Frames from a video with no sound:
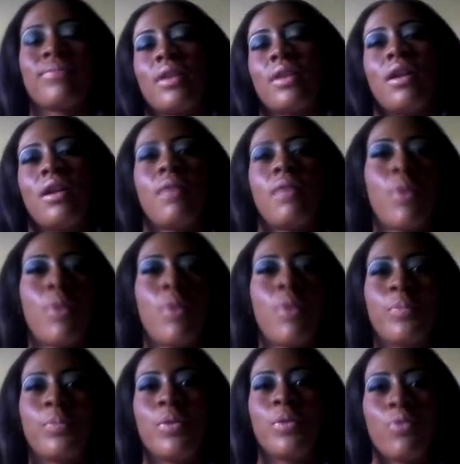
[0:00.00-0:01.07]
Come on,
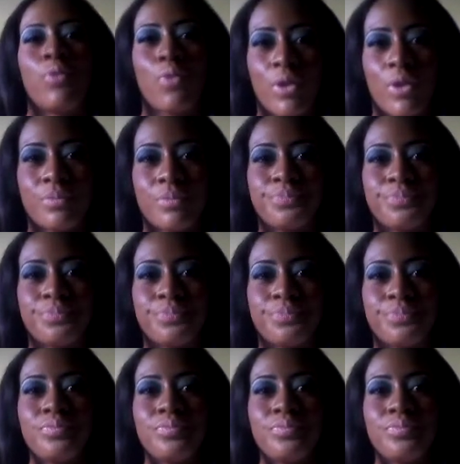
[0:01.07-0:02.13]
be for real.
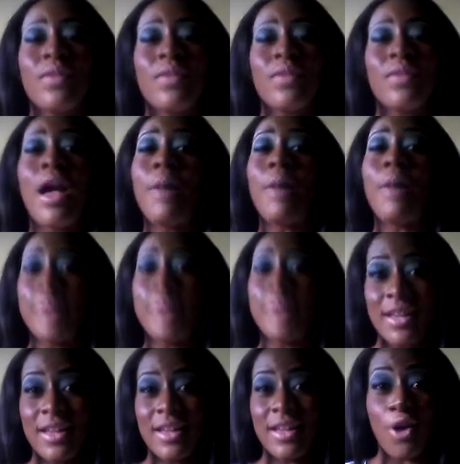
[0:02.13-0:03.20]
i mean,
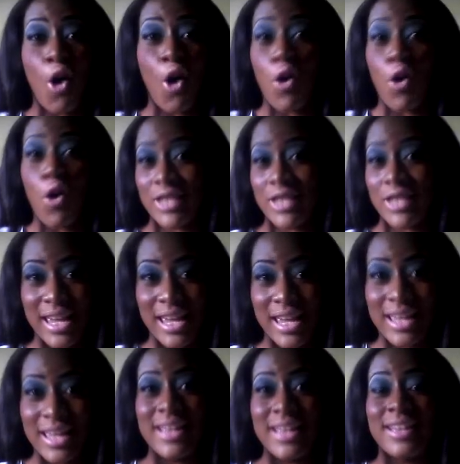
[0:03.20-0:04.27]
all day,
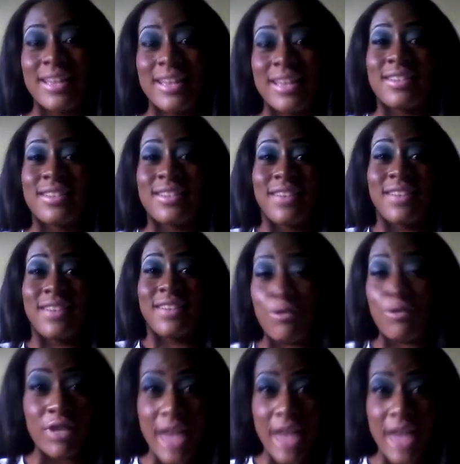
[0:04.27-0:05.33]

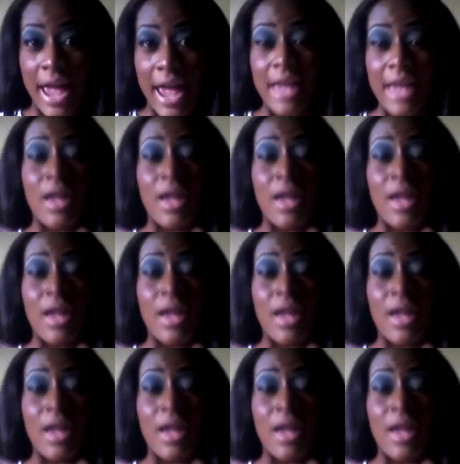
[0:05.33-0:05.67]
every day,